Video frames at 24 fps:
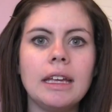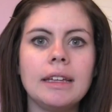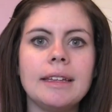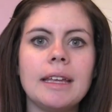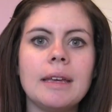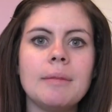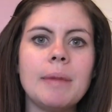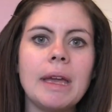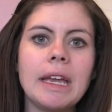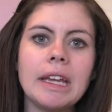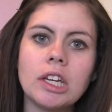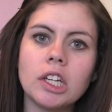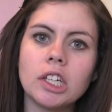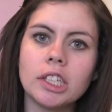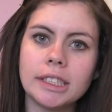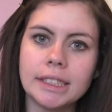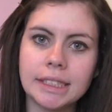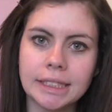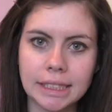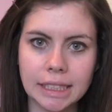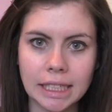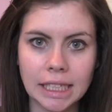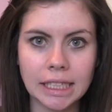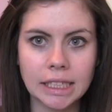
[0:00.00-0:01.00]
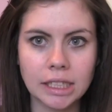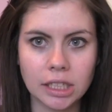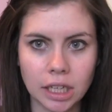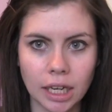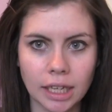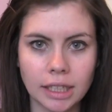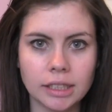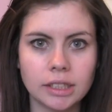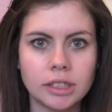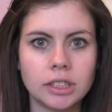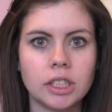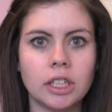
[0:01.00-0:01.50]
They make your skin
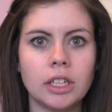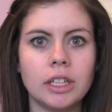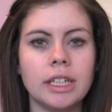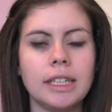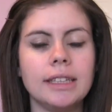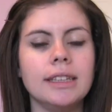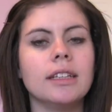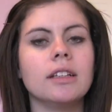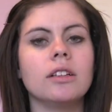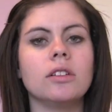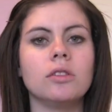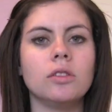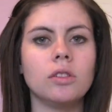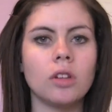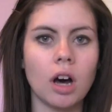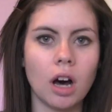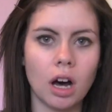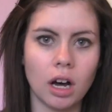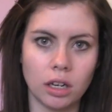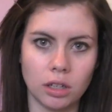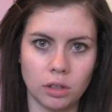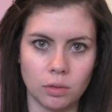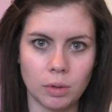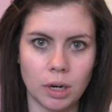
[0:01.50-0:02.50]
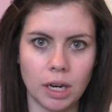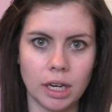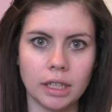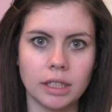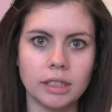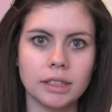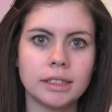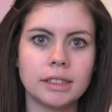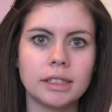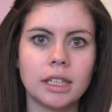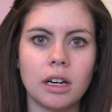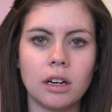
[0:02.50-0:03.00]
nicer in the long
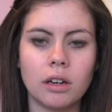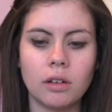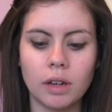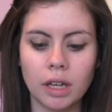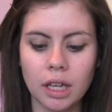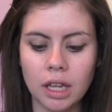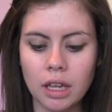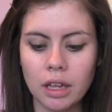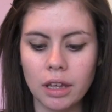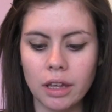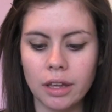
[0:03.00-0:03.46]
run. So